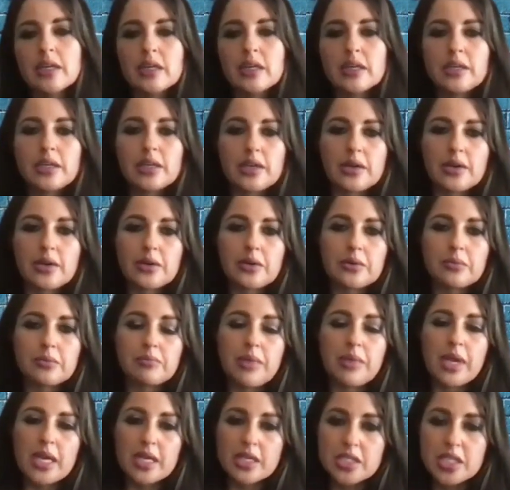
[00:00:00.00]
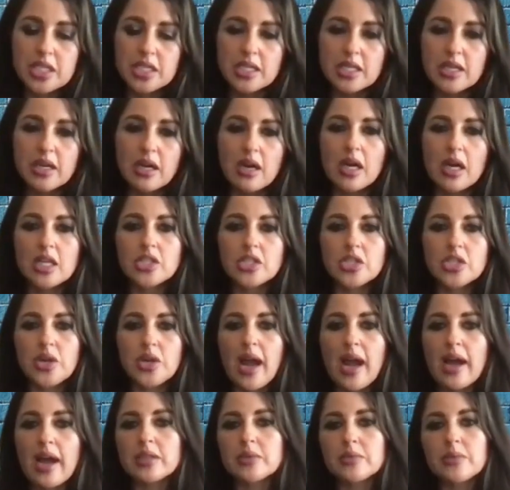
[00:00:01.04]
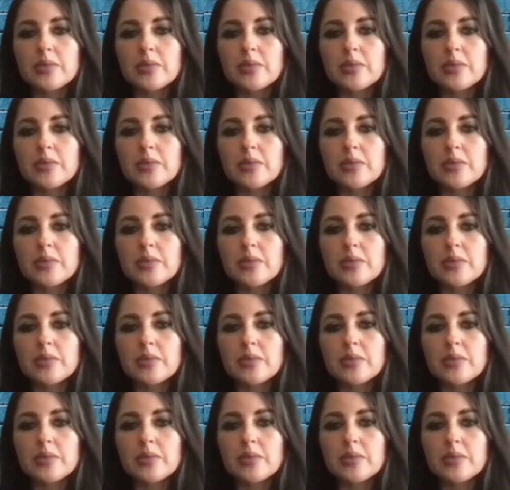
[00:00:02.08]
you know, managing the contract,